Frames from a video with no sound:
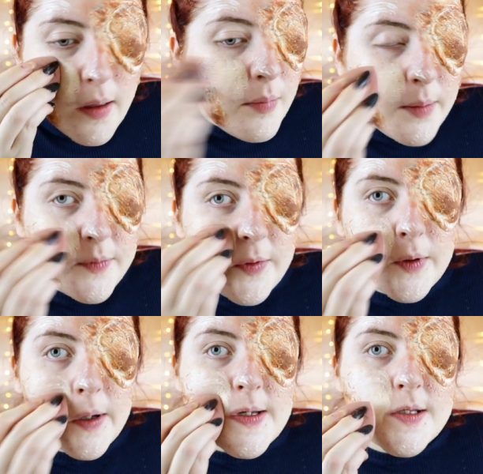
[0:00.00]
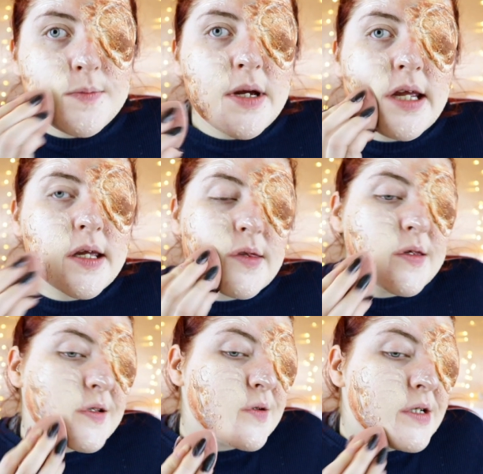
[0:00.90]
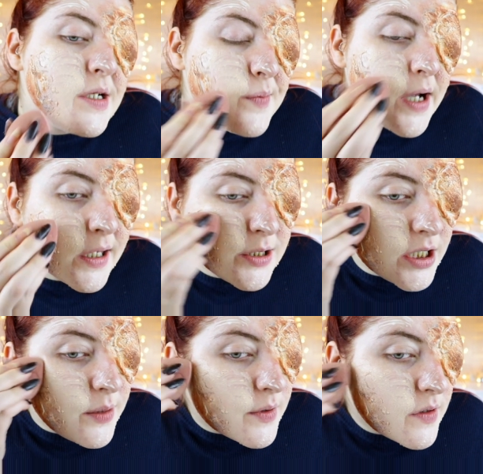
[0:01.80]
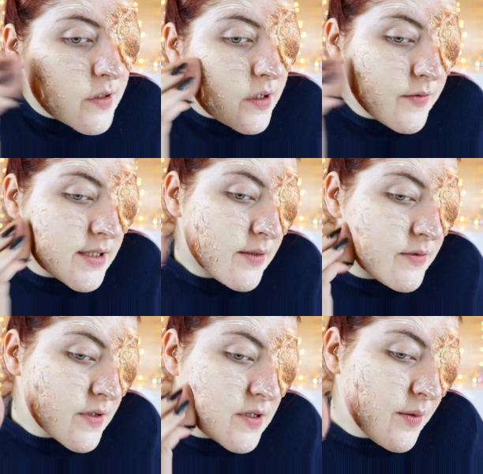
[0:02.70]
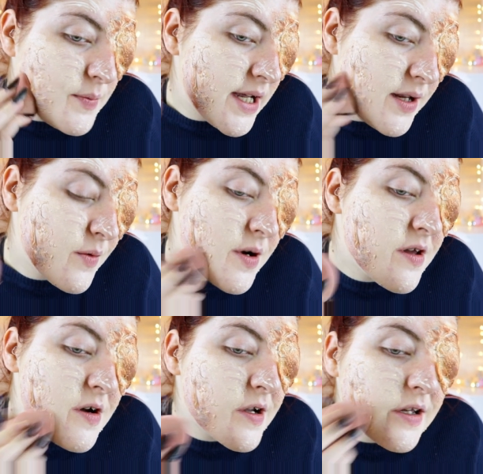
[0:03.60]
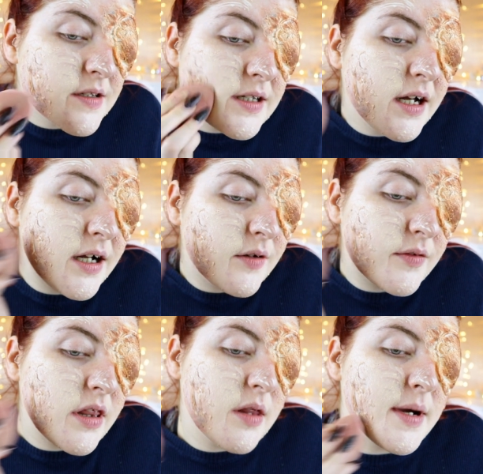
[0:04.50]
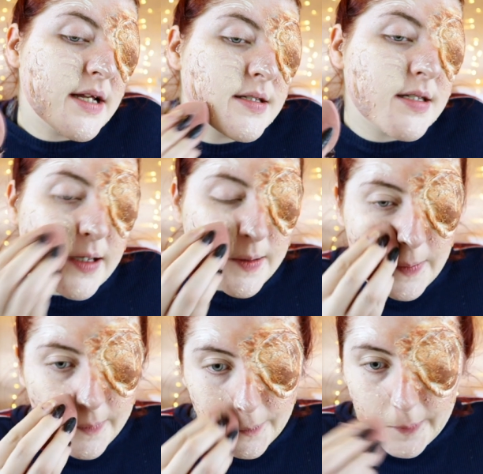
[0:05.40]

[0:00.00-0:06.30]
I'm still going to make this quite patchy because obviously we're a zombie. We're not going to have the best skin in the